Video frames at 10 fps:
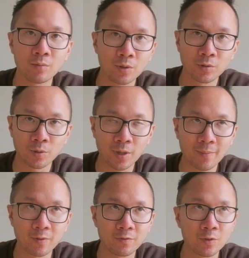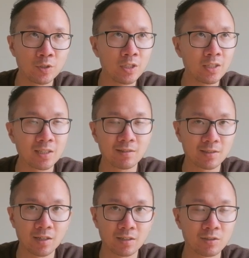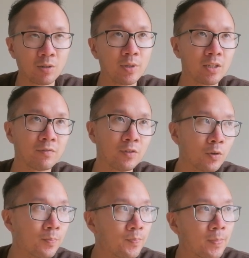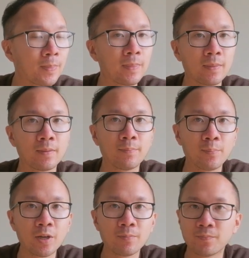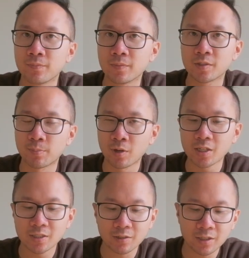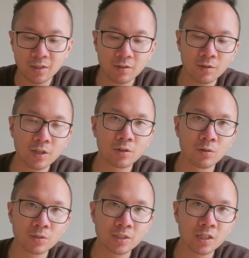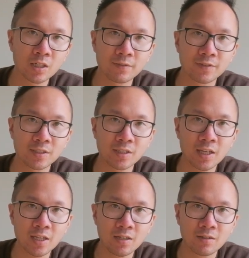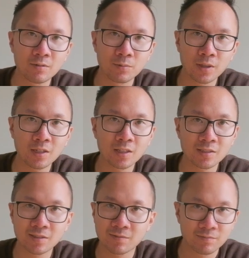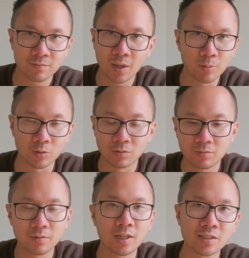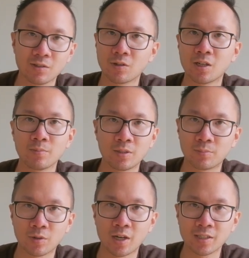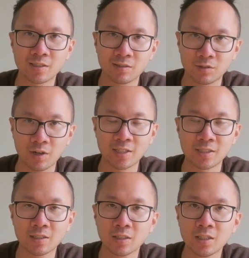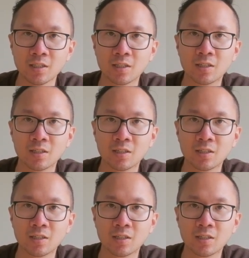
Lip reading: we all know what happened to Fuji. They decided to stop making film. But surprisingly, Kodak Gold has kind of stayed within its bubble. It hasn't gone up in price drastically